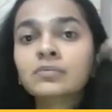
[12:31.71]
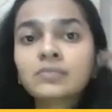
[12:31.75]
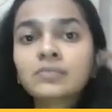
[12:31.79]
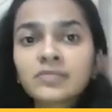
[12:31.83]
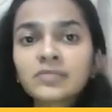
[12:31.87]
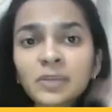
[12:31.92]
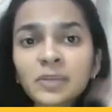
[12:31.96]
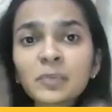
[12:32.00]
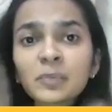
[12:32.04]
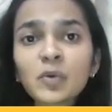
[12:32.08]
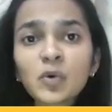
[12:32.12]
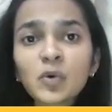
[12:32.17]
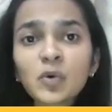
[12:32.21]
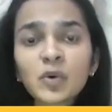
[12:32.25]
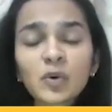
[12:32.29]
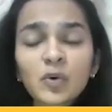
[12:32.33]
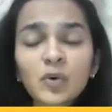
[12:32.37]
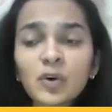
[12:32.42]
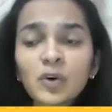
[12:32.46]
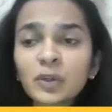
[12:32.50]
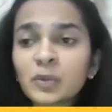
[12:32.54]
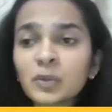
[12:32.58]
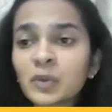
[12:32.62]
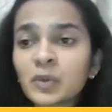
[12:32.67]
the mode
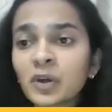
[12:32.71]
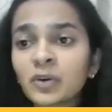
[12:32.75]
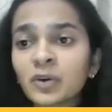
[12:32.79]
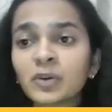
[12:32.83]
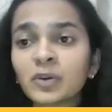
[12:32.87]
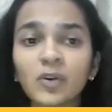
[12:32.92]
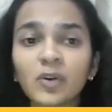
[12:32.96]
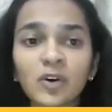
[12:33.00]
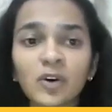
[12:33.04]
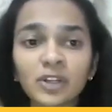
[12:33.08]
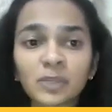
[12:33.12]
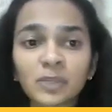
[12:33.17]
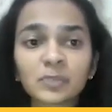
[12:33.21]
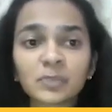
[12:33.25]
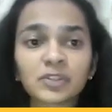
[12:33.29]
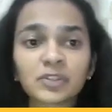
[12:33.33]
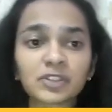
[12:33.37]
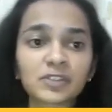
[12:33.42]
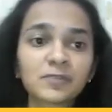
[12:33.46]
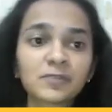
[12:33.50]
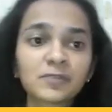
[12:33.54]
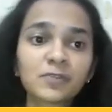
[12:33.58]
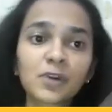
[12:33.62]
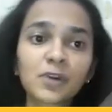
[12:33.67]
on or the
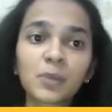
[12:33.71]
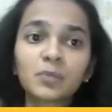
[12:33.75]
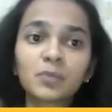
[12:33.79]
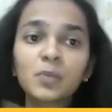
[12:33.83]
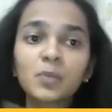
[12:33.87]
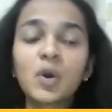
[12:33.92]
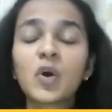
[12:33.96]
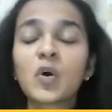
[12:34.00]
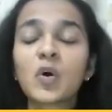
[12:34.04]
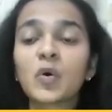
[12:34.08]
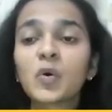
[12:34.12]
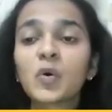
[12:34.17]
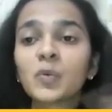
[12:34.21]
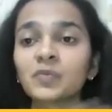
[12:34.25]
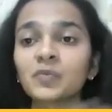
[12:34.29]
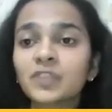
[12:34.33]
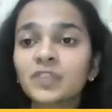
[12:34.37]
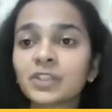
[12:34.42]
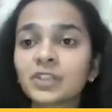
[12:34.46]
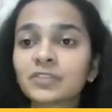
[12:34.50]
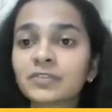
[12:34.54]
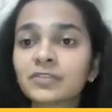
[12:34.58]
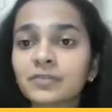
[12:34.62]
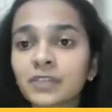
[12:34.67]
person from whom
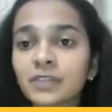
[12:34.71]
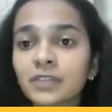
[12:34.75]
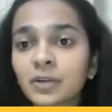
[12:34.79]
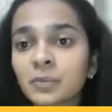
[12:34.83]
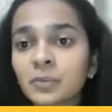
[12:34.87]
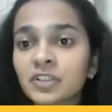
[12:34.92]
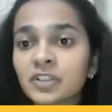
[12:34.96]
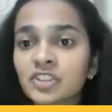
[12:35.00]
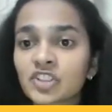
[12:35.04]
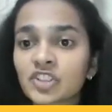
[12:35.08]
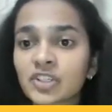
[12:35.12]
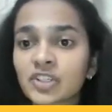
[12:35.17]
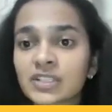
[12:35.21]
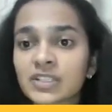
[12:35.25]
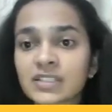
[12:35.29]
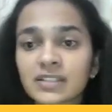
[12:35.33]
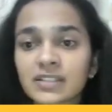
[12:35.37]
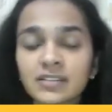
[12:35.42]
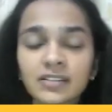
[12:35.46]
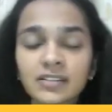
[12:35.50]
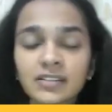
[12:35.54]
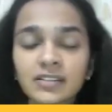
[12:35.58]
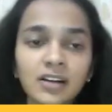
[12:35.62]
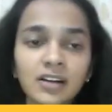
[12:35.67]
we have purchased
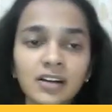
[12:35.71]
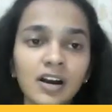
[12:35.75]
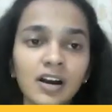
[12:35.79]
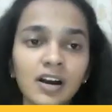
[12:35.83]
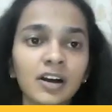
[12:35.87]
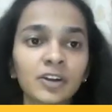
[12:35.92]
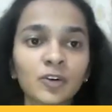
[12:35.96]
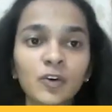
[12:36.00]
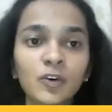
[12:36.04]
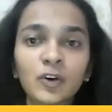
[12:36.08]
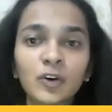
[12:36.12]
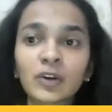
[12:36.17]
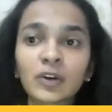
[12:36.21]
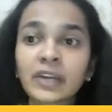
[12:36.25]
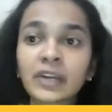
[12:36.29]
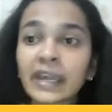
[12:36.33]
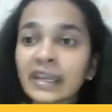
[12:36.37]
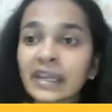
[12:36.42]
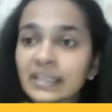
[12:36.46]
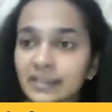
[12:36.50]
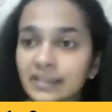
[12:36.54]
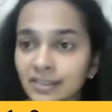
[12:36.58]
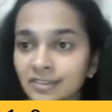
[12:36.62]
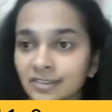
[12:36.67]
the car or
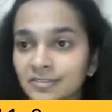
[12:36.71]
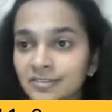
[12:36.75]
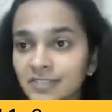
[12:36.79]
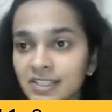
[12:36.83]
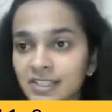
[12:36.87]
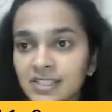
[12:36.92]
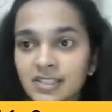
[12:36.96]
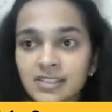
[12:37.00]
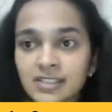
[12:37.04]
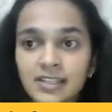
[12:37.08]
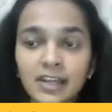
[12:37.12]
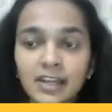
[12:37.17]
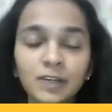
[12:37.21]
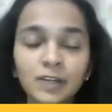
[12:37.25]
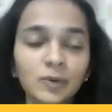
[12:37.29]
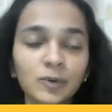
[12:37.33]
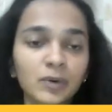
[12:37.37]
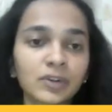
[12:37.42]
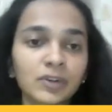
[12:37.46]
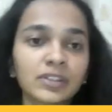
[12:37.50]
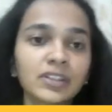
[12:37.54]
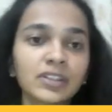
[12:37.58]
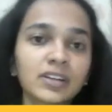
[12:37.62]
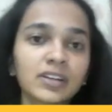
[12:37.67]
any other fixed asset
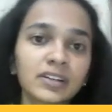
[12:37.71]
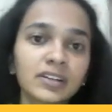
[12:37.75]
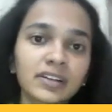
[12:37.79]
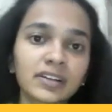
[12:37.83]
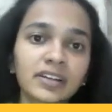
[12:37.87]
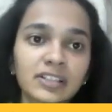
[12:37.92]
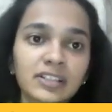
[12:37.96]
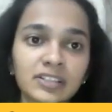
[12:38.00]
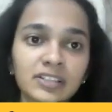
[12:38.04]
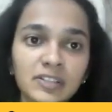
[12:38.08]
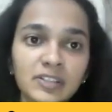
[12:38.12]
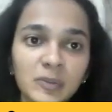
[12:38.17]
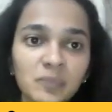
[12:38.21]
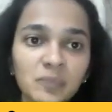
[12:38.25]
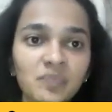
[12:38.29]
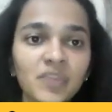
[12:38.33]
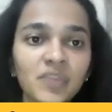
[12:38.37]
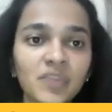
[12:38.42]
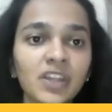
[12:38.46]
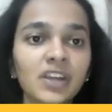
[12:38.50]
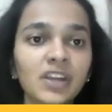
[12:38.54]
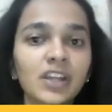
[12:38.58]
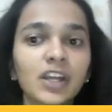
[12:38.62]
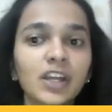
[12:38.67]
on credit.
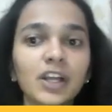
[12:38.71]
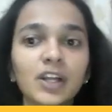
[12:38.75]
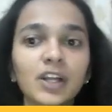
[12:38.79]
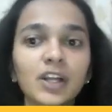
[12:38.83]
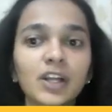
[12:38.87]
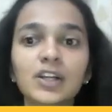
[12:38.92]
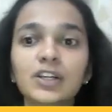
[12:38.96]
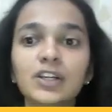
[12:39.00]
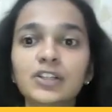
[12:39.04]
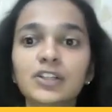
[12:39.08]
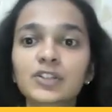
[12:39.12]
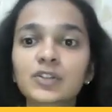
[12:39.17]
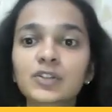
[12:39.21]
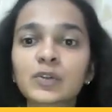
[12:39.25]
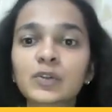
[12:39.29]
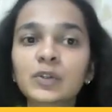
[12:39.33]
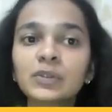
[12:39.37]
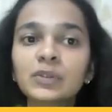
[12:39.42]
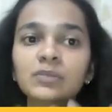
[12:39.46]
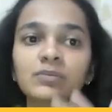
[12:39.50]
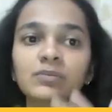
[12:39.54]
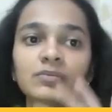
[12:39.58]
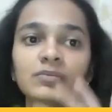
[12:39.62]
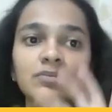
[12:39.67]

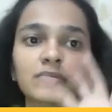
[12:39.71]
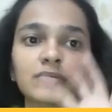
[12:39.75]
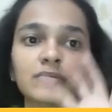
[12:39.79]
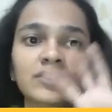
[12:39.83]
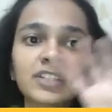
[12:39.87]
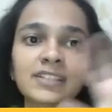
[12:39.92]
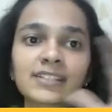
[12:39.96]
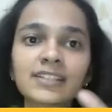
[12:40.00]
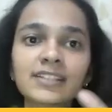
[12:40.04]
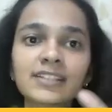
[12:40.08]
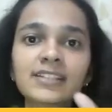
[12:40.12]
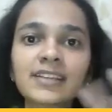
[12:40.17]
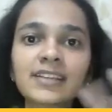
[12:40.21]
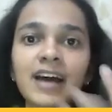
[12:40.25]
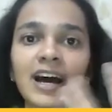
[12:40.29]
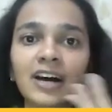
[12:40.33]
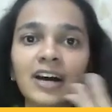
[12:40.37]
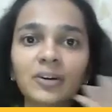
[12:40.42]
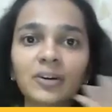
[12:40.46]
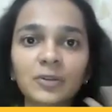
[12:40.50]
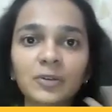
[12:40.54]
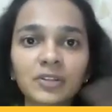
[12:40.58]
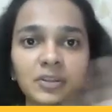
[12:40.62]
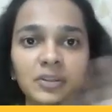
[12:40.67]
So this is
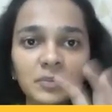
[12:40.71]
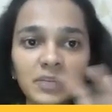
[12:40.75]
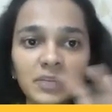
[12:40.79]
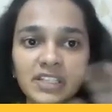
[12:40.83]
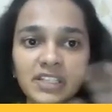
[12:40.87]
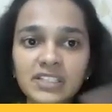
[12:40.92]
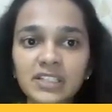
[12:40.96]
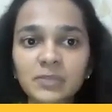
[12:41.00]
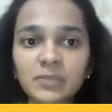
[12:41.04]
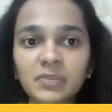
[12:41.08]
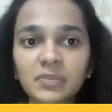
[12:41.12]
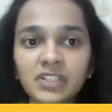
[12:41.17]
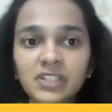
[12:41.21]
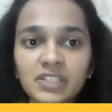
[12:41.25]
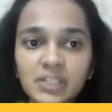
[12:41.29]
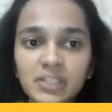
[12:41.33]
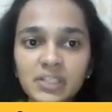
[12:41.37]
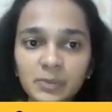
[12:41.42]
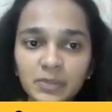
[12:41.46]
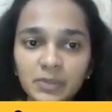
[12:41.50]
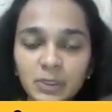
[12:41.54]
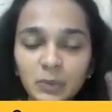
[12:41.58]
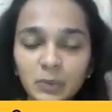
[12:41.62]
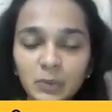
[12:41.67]
how the basic
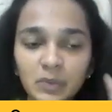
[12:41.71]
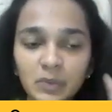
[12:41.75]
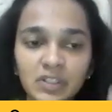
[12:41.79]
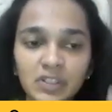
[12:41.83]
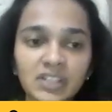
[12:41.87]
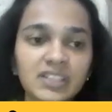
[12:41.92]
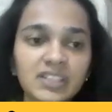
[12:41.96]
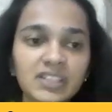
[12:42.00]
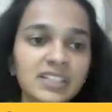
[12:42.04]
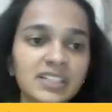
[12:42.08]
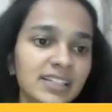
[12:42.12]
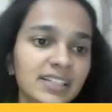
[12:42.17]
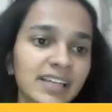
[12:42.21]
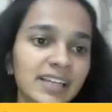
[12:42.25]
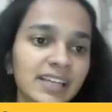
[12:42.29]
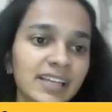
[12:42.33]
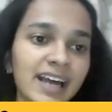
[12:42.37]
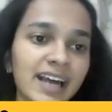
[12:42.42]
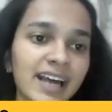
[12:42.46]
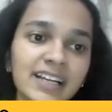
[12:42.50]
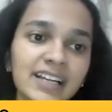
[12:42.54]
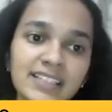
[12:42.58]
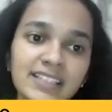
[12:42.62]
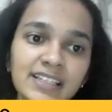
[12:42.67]
principle works.
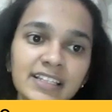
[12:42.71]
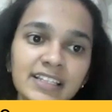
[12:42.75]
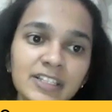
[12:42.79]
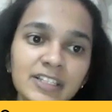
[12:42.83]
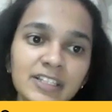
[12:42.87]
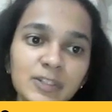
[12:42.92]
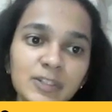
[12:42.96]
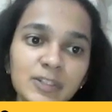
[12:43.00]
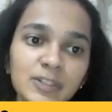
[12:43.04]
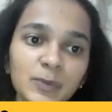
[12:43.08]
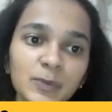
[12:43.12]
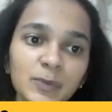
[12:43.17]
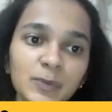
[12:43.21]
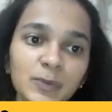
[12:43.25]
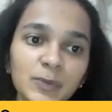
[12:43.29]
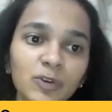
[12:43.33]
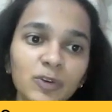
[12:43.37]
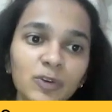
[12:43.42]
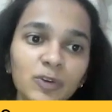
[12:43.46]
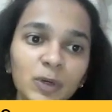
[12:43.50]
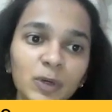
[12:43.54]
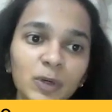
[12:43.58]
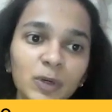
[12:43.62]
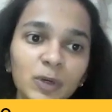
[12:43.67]
Assets will
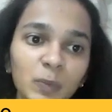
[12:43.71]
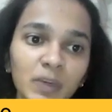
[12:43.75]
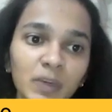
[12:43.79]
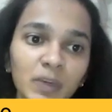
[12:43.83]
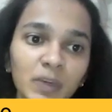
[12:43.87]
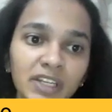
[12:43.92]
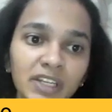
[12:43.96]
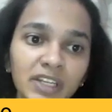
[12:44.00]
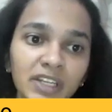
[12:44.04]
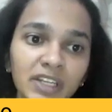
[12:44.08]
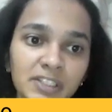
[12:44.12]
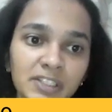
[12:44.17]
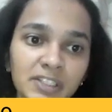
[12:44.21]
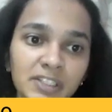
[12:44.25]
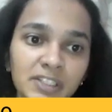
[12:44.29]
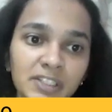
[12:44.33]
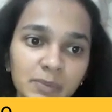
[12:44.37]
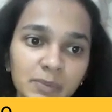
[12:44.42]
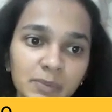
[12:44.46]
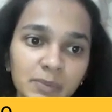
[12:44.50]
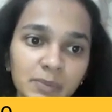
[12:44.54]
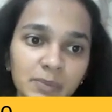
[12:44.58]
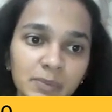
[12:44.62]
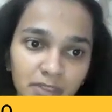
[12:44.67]
always be
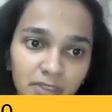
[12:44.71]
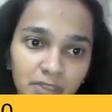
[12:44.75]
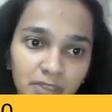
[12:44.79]
debited